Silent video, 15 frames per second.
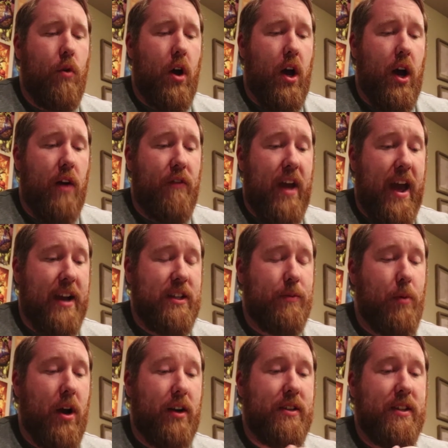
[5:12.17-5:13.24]
of
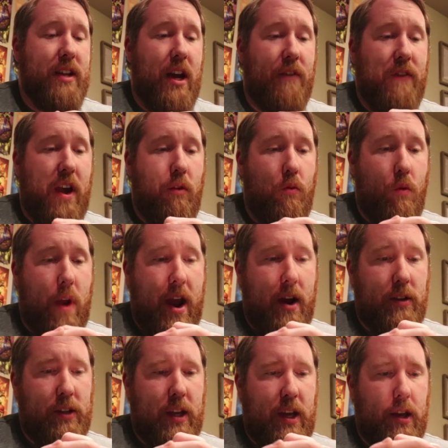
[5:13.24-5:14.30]
Xbox stuff, I
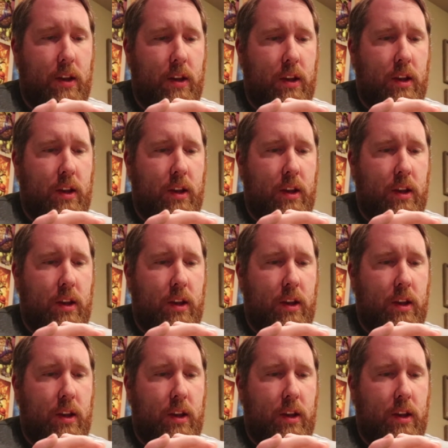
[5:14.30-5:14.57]
rarely